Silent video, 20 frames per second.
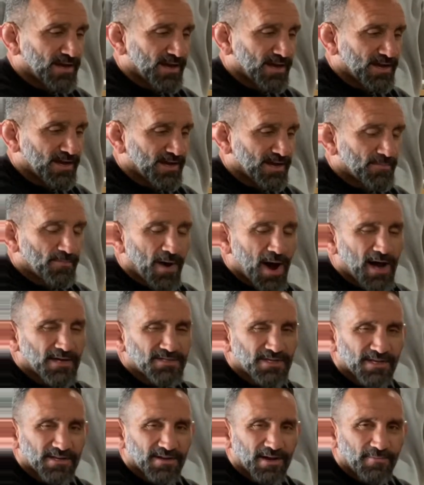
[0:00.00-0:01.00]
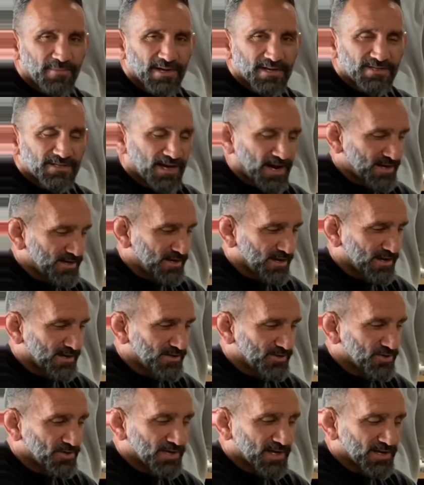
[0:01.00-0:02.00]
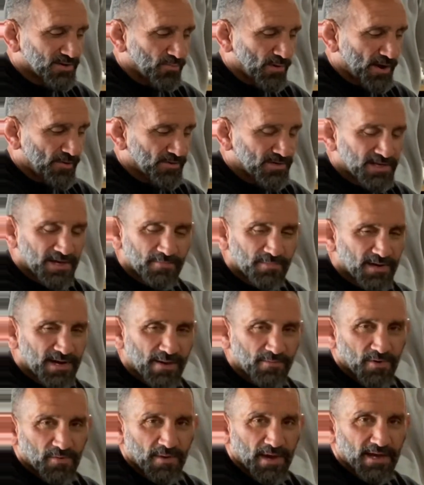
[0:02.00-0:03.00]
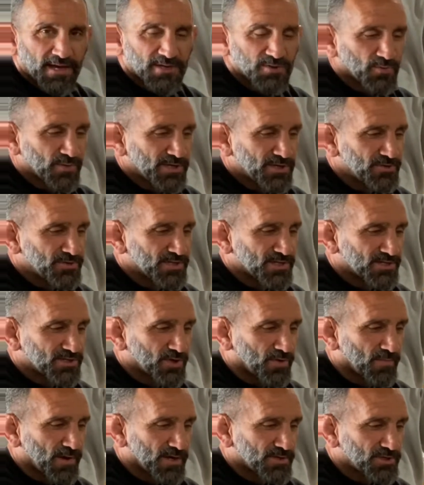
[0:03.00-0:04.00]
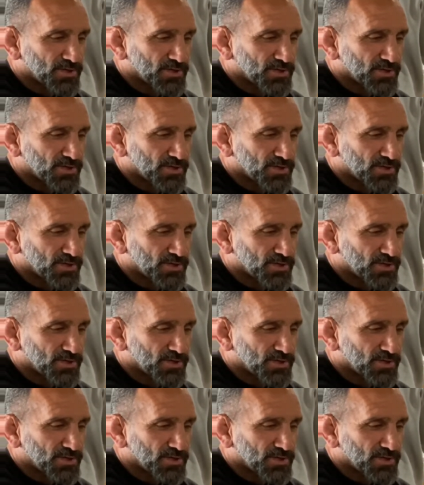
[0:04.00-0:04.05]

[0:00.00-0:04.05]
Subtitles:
And boxing, I mean, it's kind of, you can get away with it, but MMA, because we use it so much.